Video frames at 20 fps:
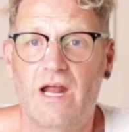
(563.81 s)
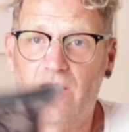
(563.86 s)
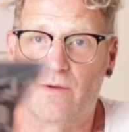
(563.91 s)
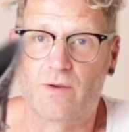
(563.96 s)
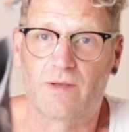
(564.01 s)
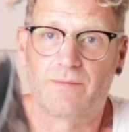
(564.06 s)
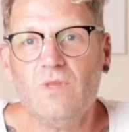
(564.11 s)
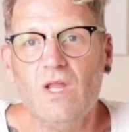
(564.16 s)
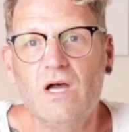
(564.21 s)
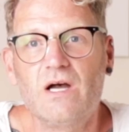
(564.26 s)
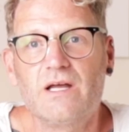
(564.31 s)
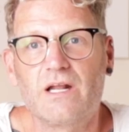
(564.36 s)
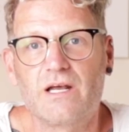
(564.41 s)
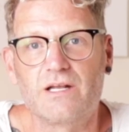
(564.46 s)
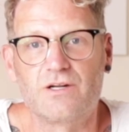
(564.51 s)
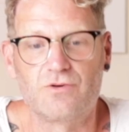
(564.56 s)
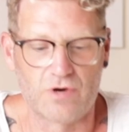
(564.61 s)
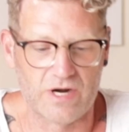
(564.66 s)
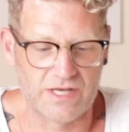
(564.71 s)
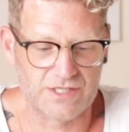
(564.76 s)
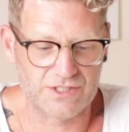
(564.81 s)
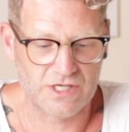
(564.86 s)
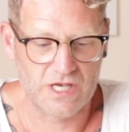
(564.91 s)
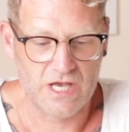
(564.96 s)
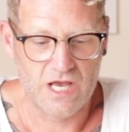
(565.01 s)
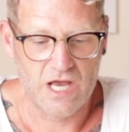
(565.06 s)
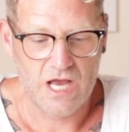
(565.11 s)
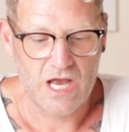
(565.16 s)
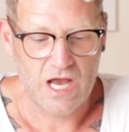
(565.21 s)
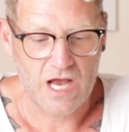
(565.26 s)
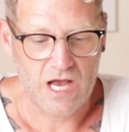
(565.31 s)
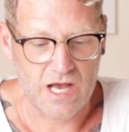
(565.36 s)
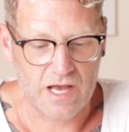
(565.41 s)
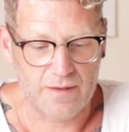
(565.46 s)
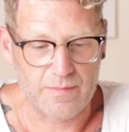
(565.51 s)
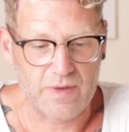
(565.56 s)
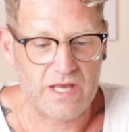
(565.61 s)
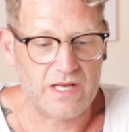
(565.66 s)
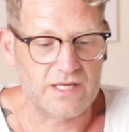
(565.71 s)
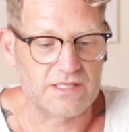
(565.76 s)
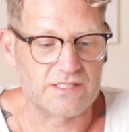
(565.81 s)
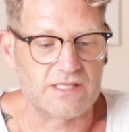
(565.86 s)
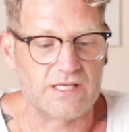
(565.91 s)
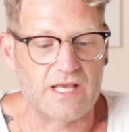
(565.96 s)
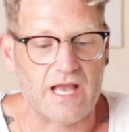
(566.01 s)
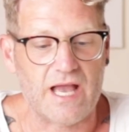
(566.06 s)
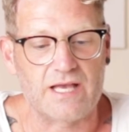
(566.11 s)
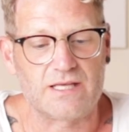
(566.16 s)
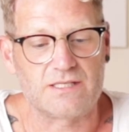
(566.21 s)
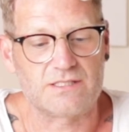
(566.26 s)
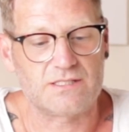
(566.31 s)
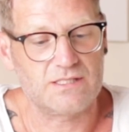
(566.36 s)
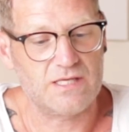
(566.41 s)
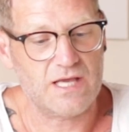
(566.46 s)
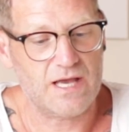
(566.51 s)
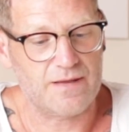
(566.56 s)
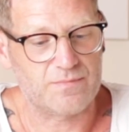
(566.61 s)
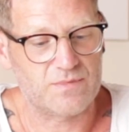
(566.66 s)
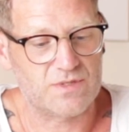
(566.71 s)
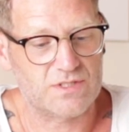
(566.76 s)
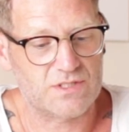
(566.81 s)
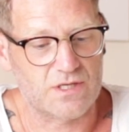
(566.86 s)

Anyway, I digress. EDC Hanks. Yep.